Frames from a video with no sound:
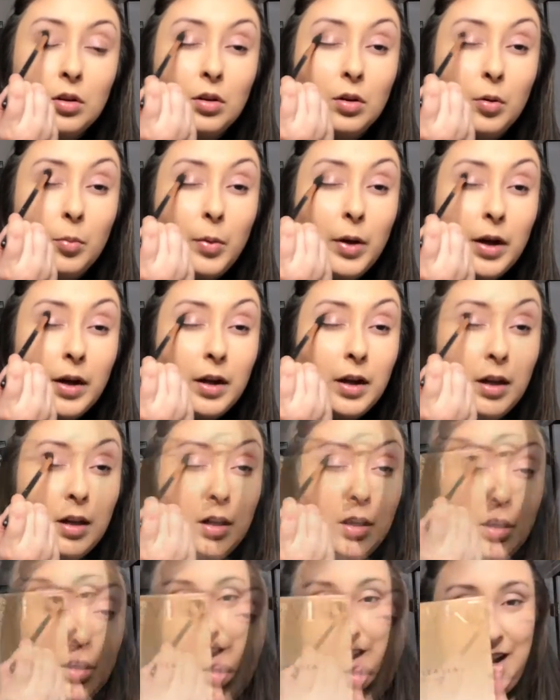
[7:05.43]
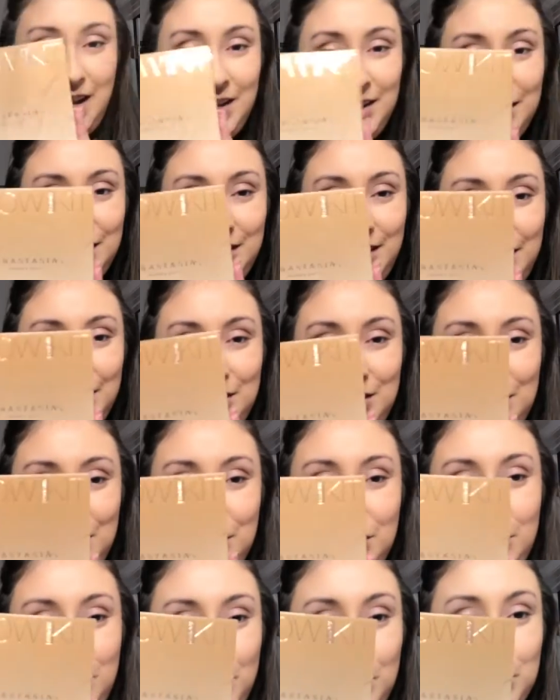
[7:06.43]
go back in. Anastasia
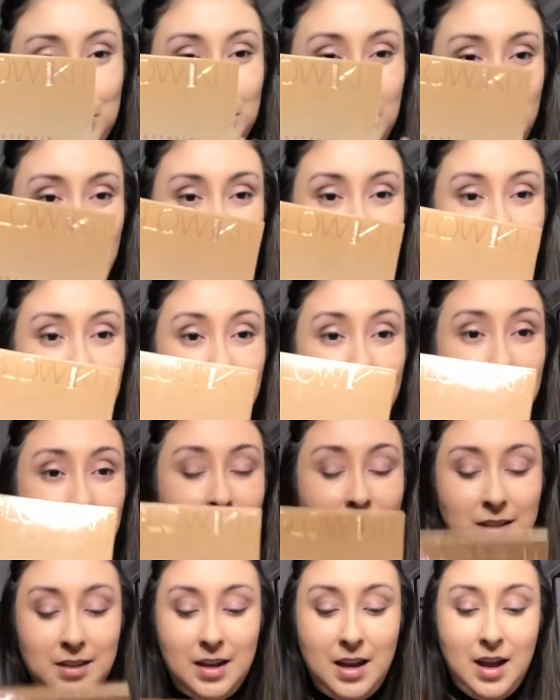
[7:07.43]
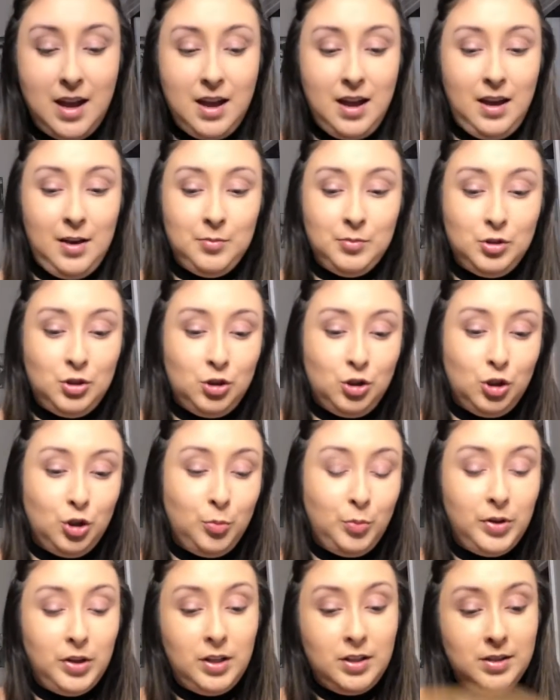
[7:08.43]
Glow Kits. I'm
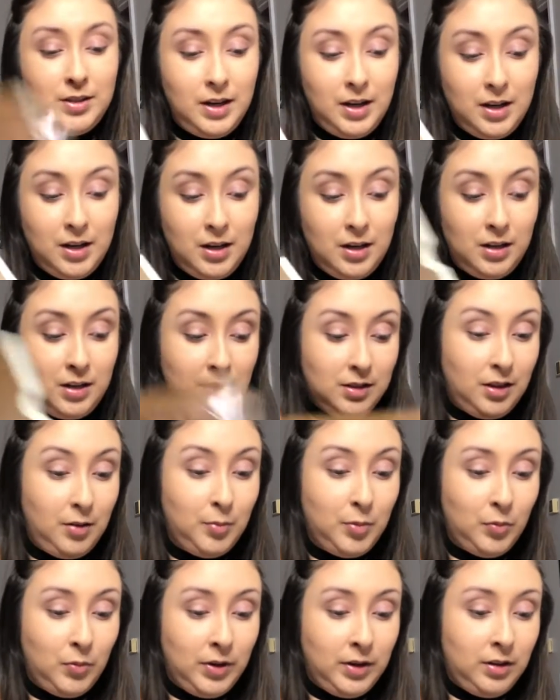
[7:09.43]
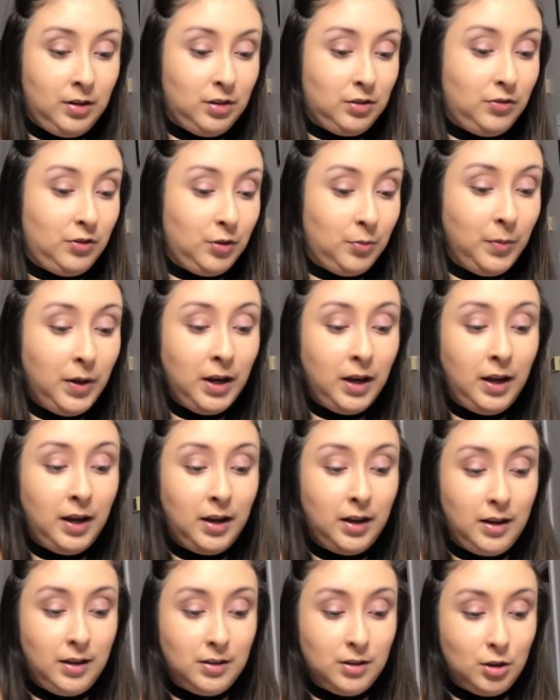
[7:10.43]
super excited because I've been wanting this for a
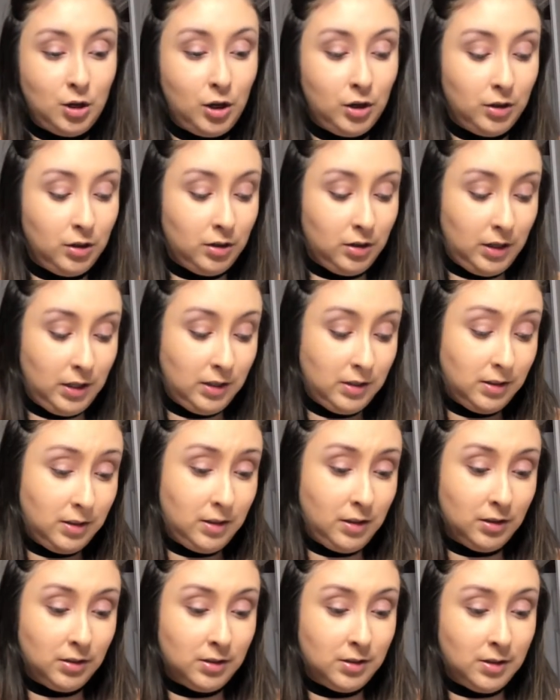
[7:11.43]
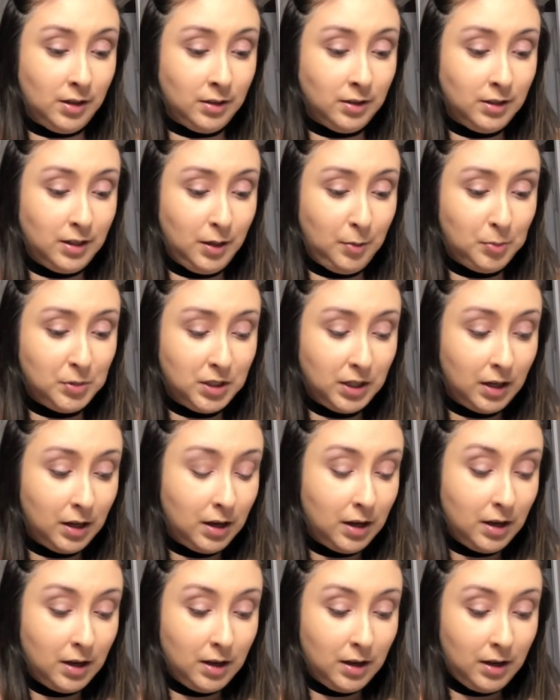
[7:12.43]
minute. It's the Sun Dipped
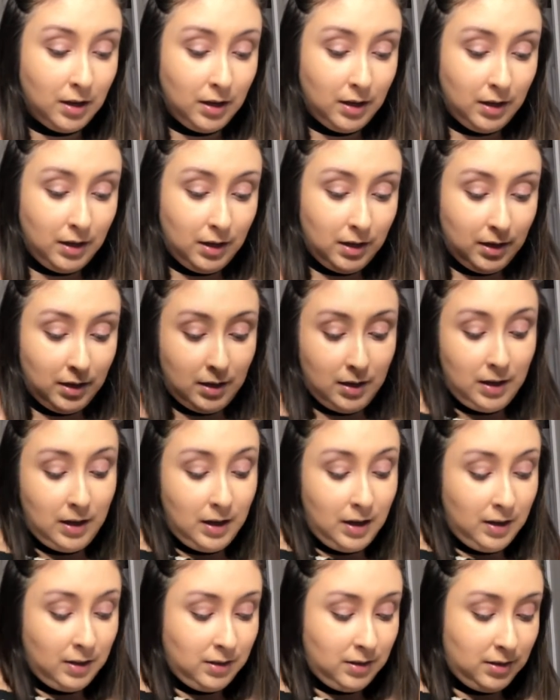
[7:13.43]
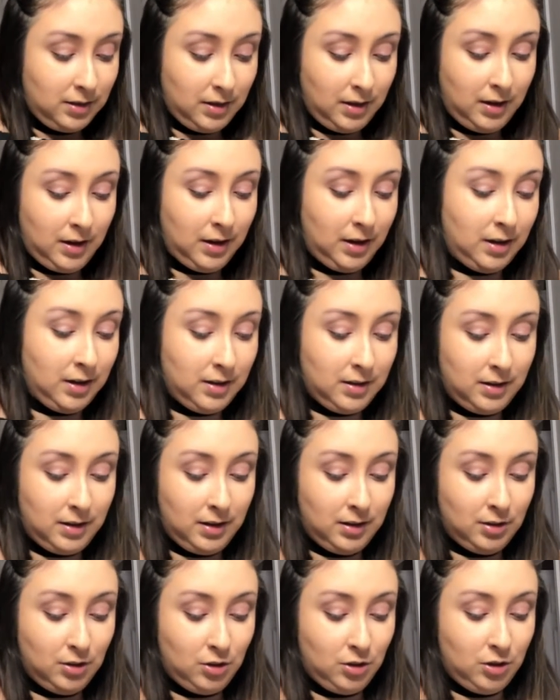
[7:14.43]
kits, and
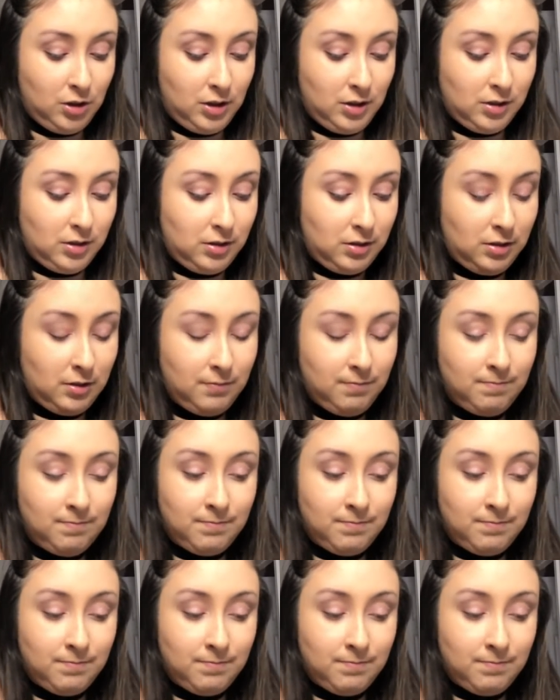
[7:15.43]
it's just